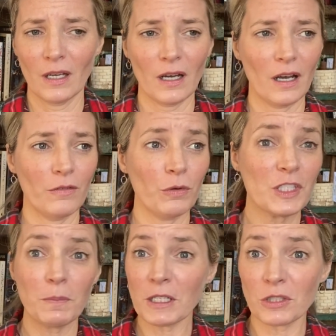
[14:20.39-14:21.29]
of what
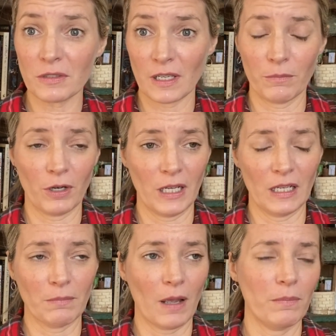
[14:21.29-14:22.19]
specials I'm running
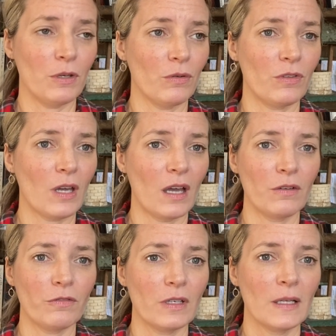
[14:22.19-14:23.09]
in my booth, of,